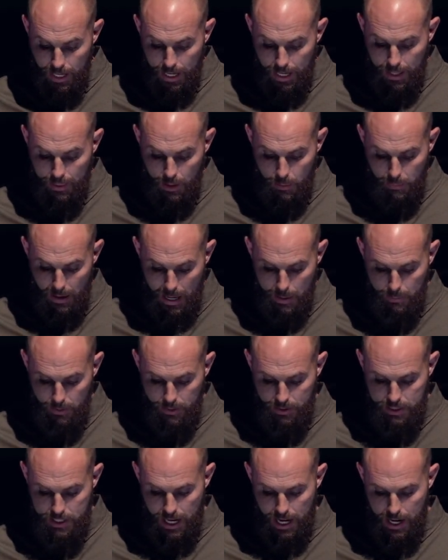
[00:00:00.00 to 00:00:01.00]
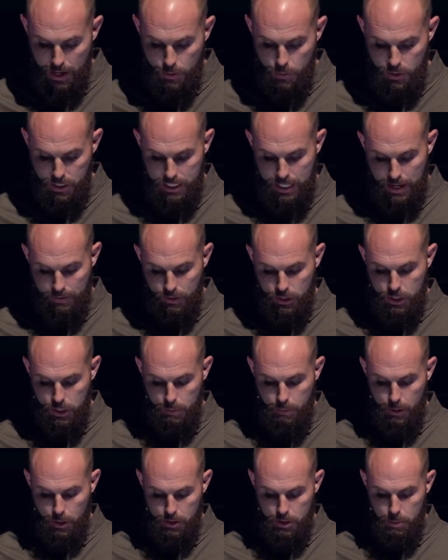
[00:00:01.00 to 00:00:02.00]
In the Bible, the tithe was never
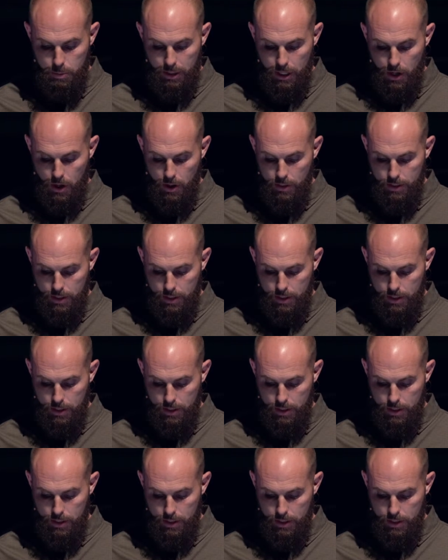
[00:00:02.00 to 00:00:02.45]
supposed to be all